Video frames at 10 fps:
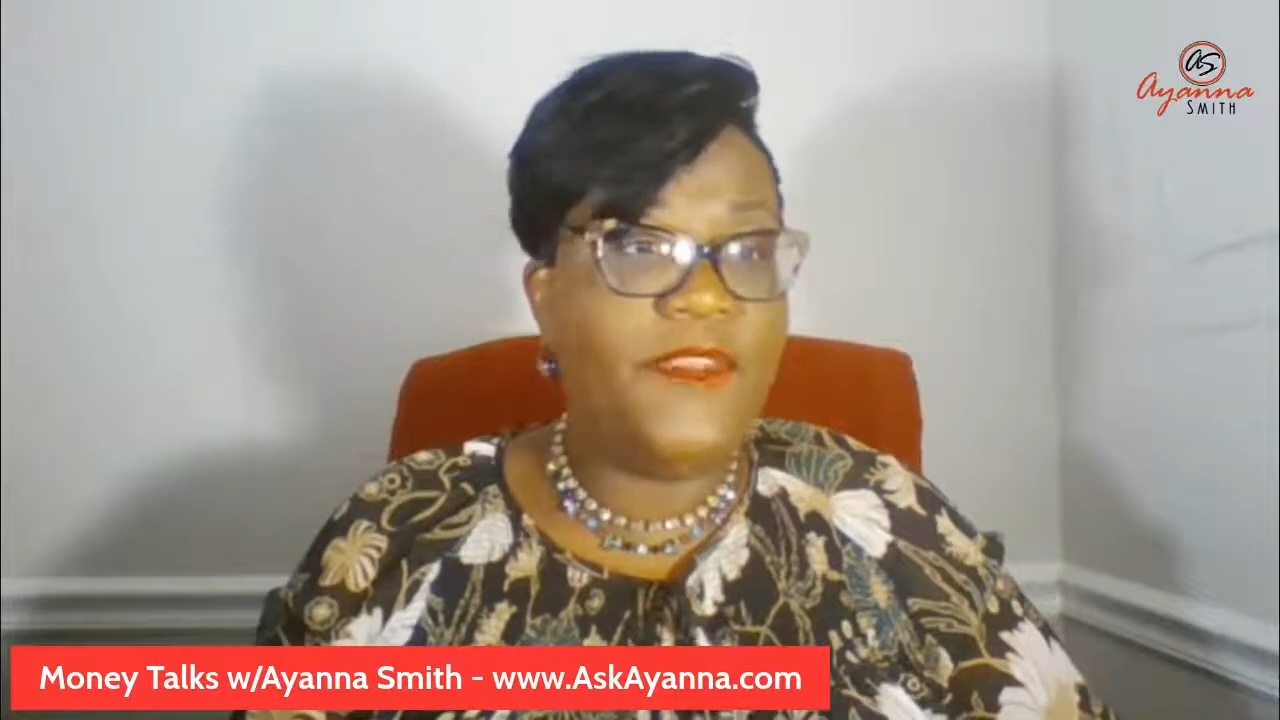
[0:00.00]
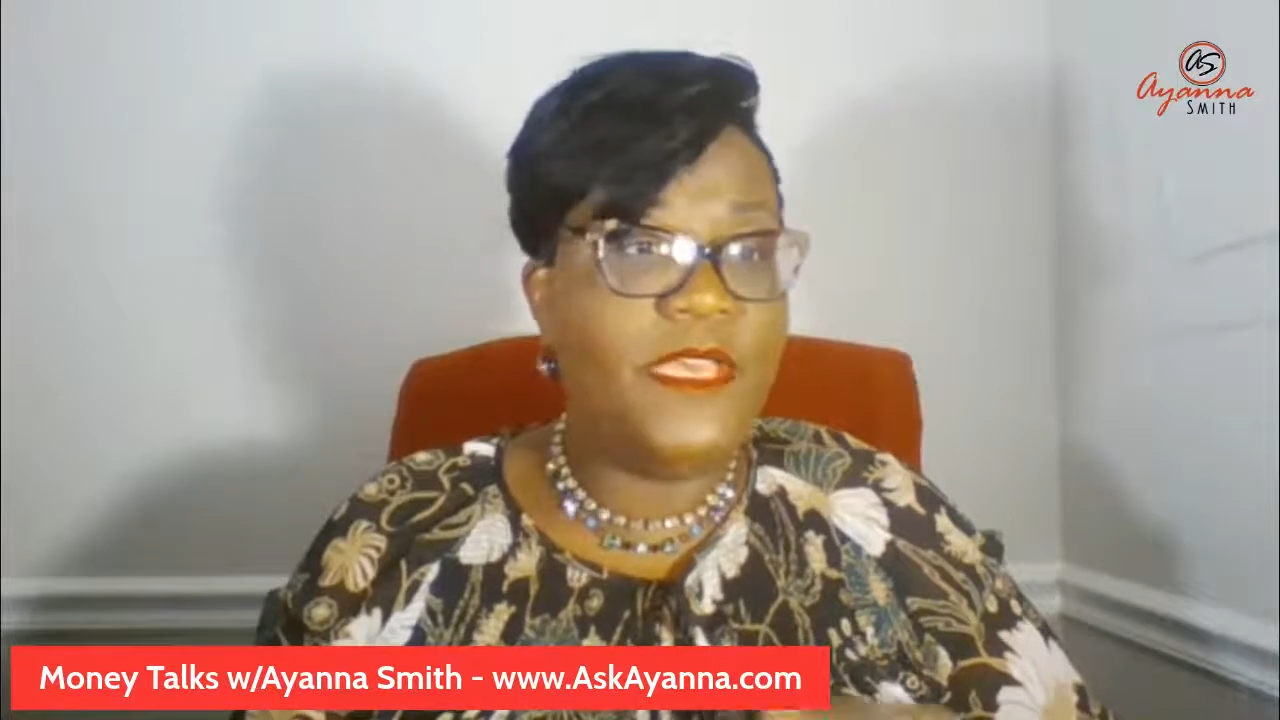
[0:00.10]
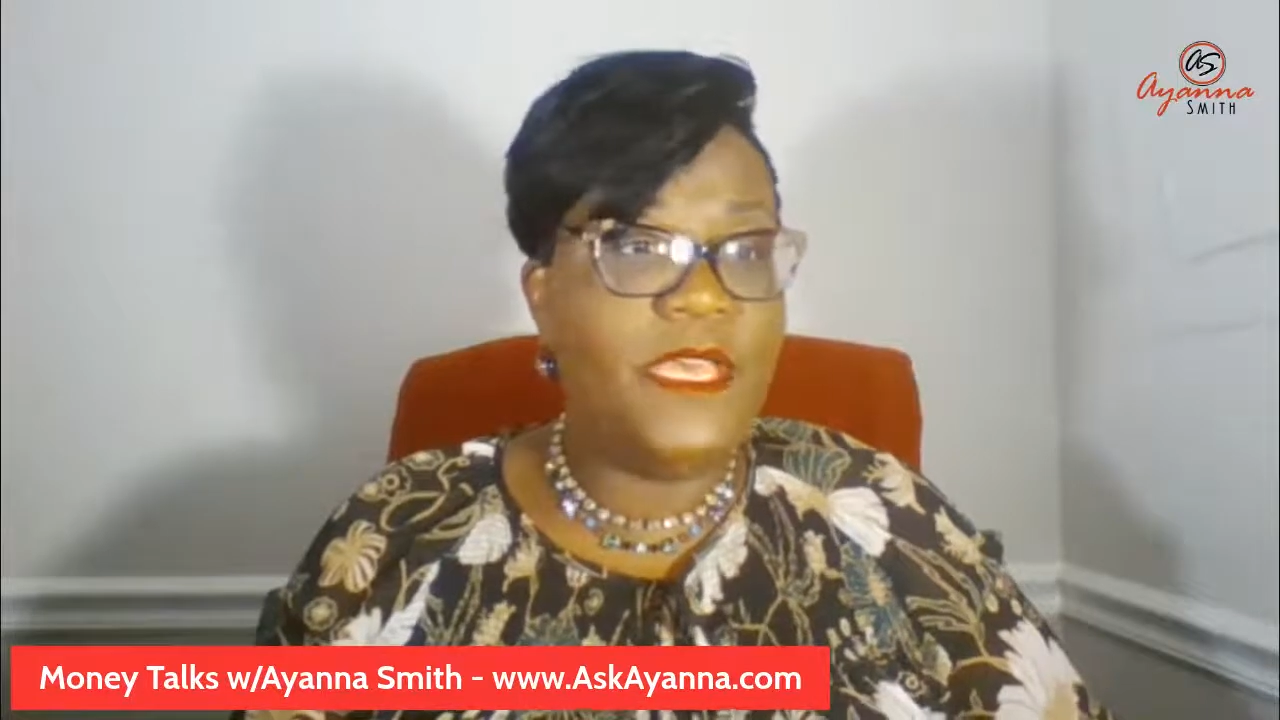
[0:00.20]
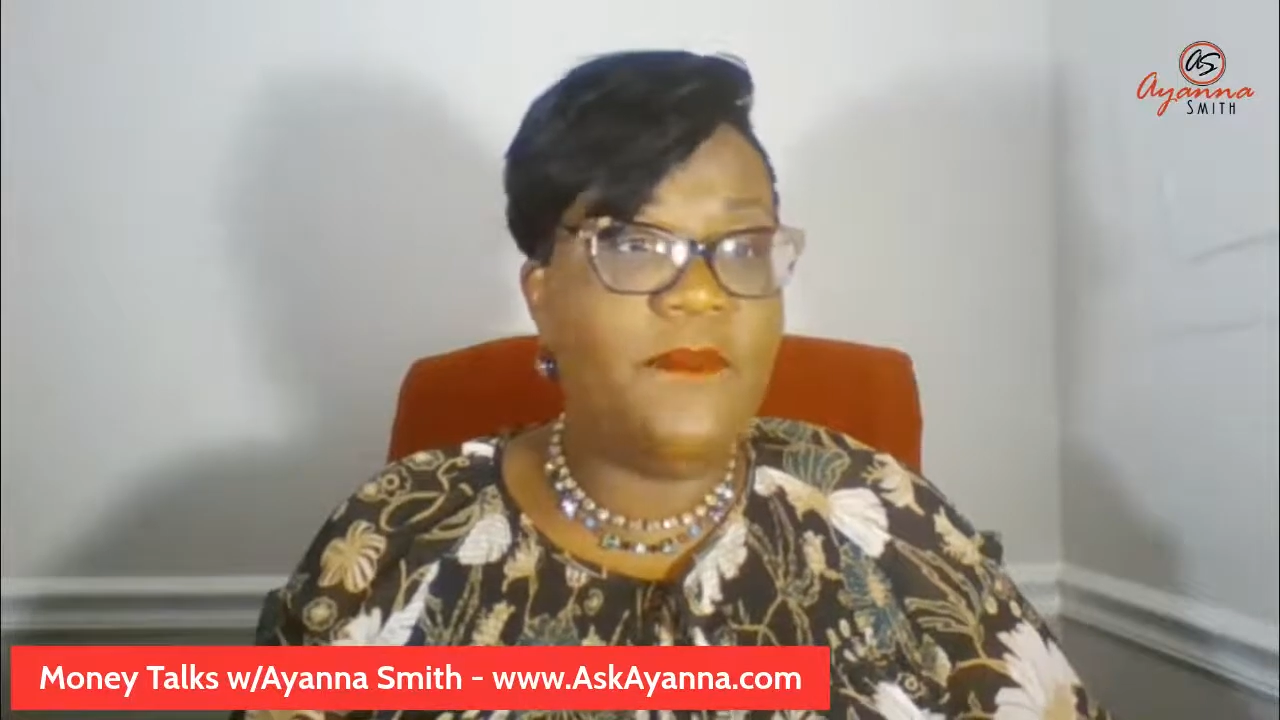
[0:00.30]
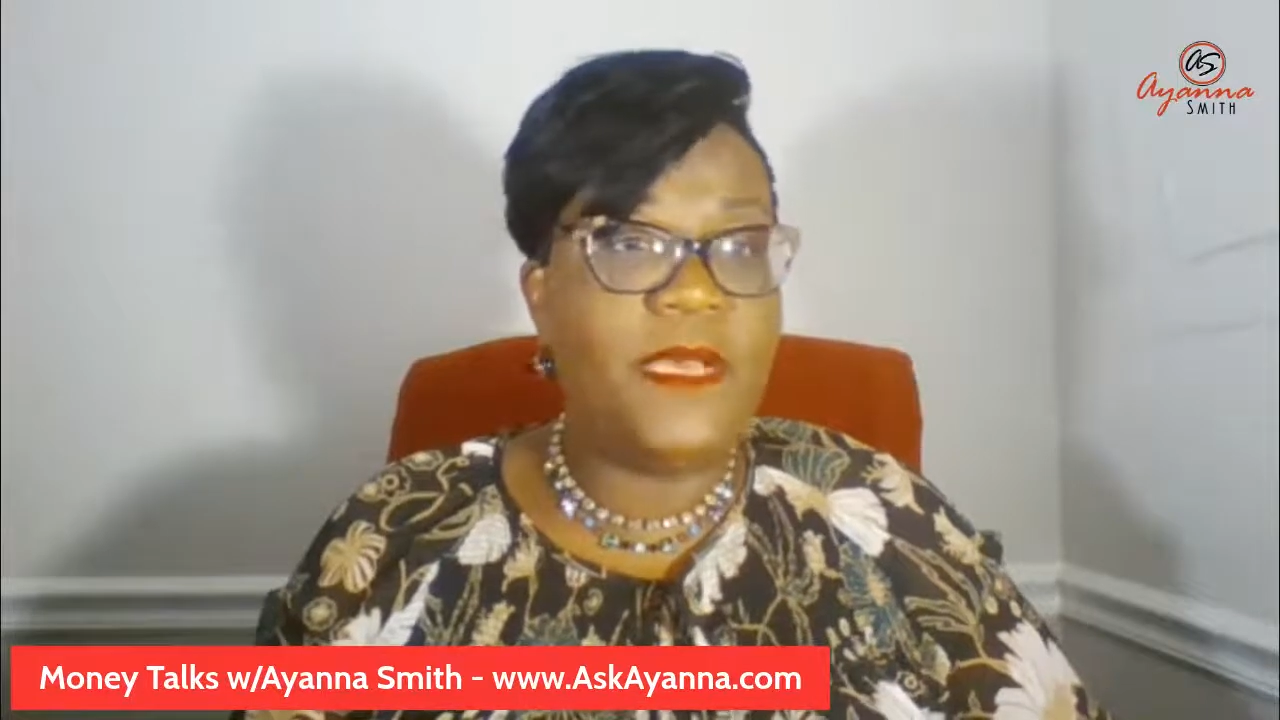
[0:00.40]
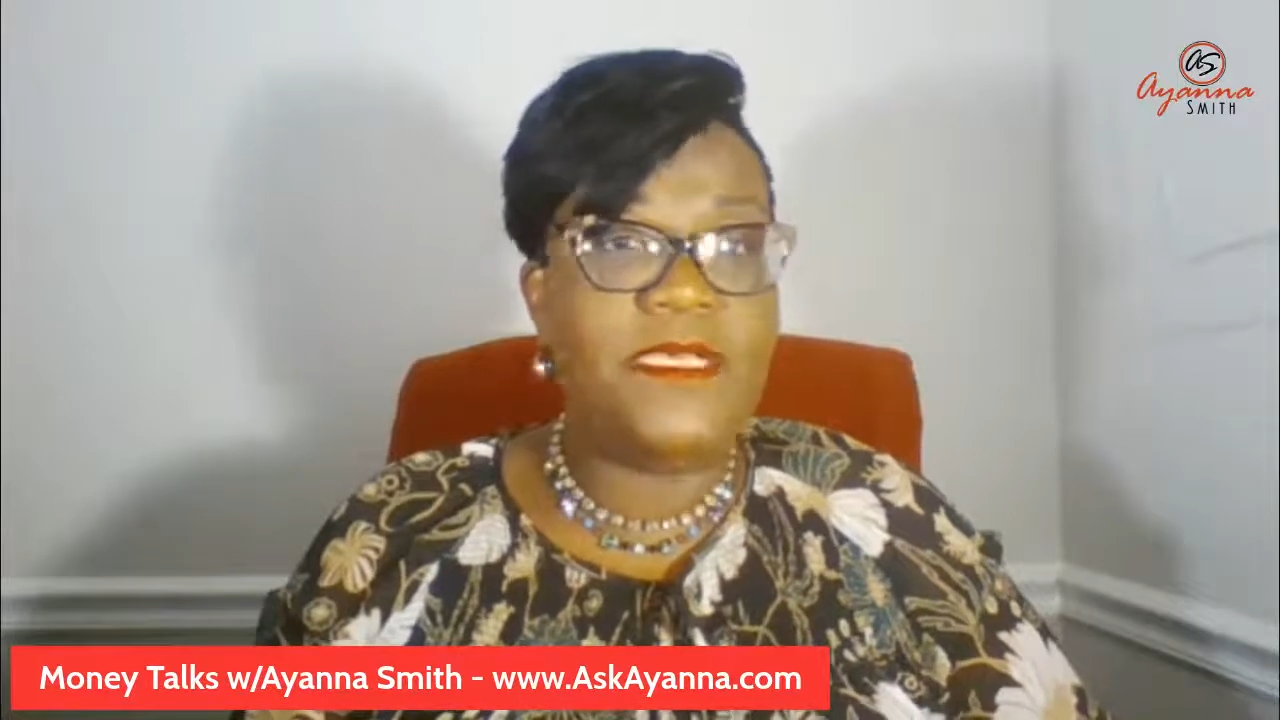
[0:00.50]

to get my